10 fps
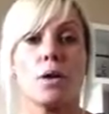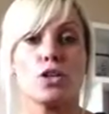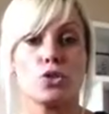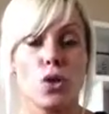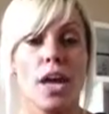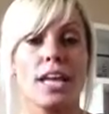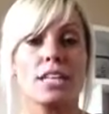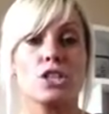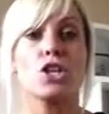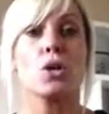trying
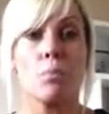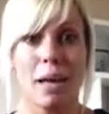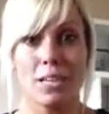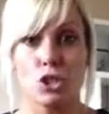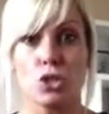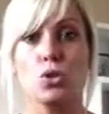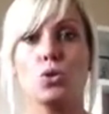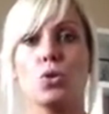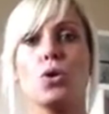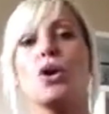to make
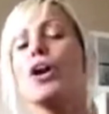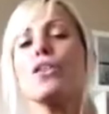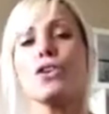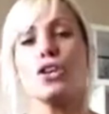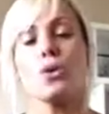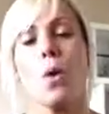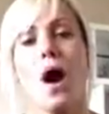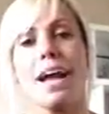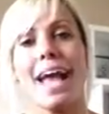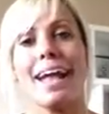sure that you
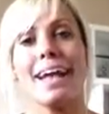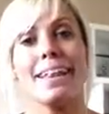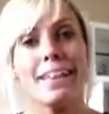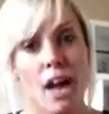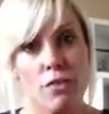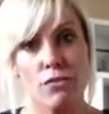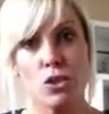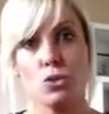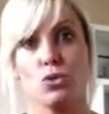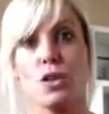are getting enough
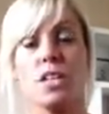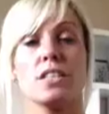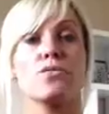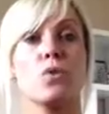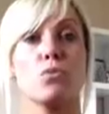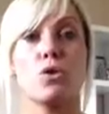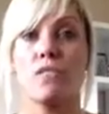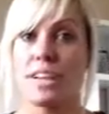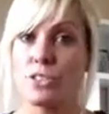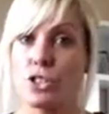nutrients from your
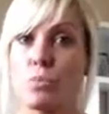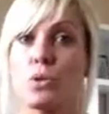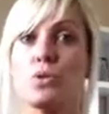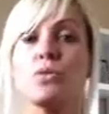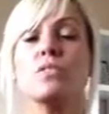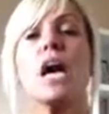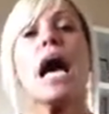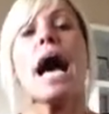vegetables,